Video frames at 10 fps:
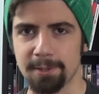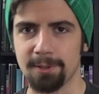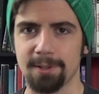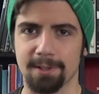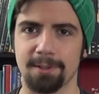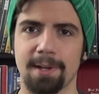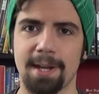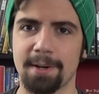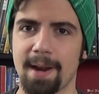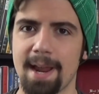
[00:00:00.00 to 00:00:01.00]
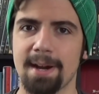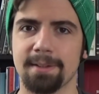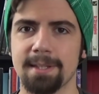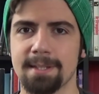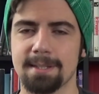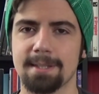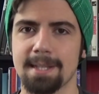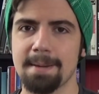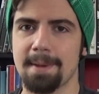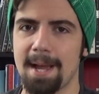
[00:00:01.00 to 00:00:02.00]
Look at her hair. This is the
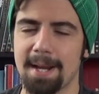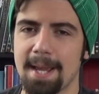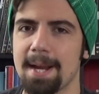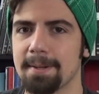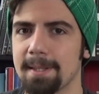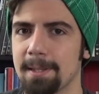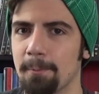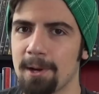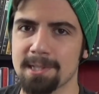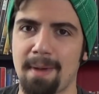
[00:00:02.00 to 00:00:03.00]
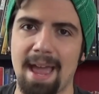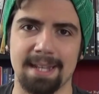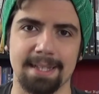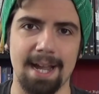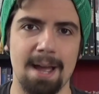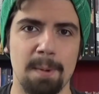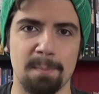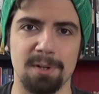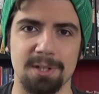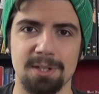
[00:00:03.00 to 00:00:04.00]
same kind of hair that the Wasp had in the comic
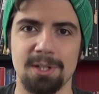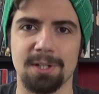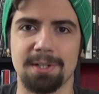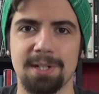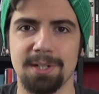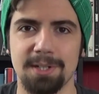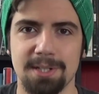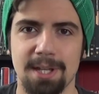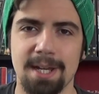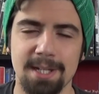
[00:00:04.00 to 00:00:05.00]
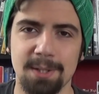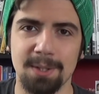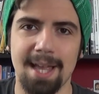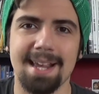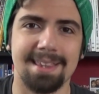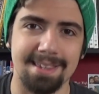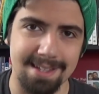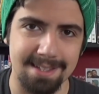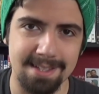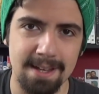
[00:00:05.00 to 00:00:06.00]
books. Look, nerds, you'll like
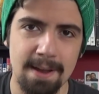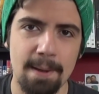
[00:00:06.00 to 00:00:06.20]
this.